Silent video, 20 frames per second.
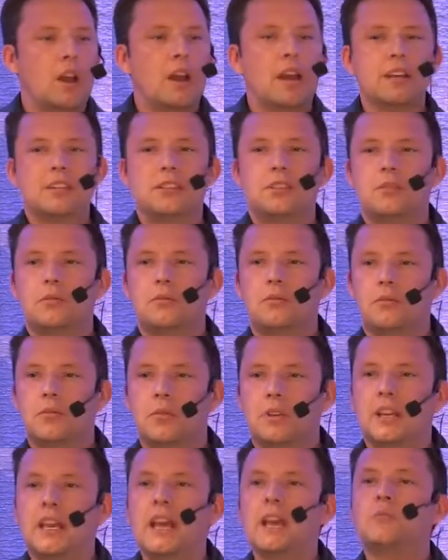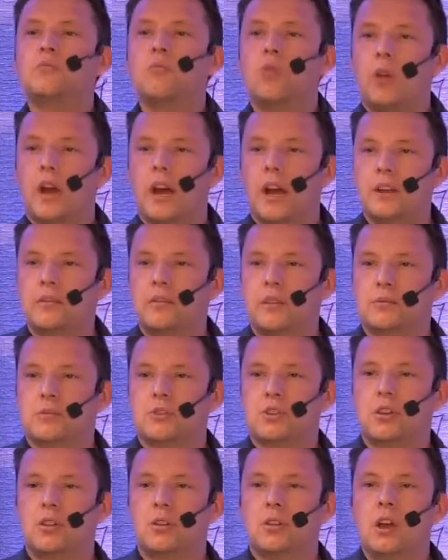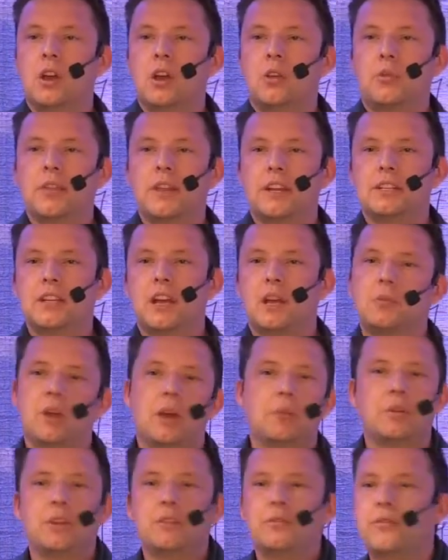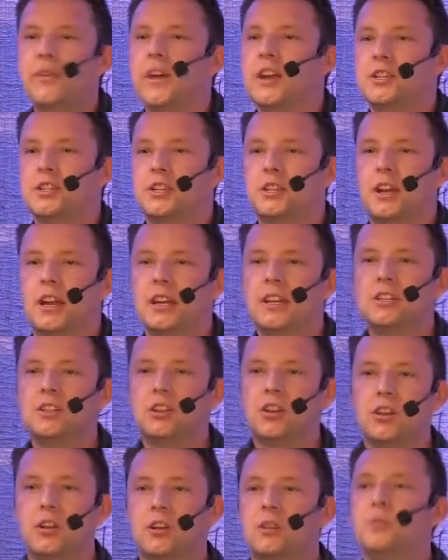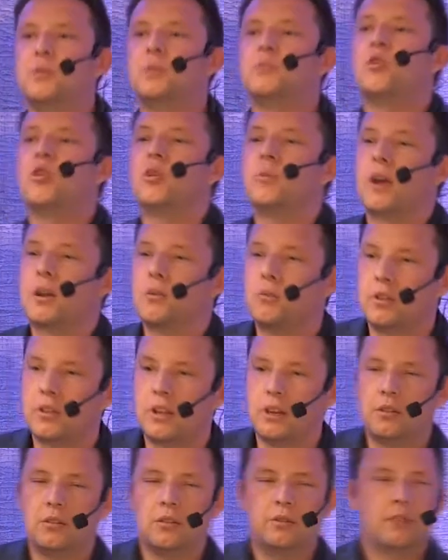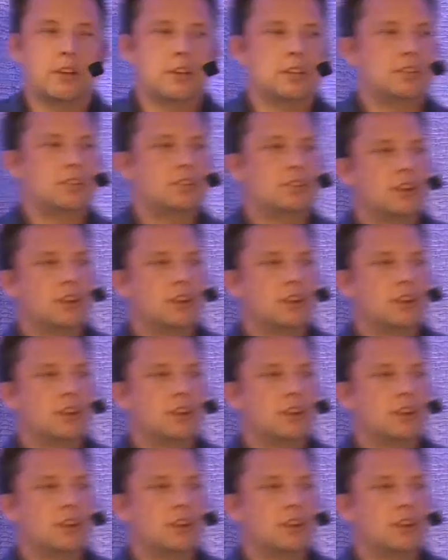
I like to get more out of them. So when they tell me I'm in fashion, I need to know a little bit more about what they do in fashion.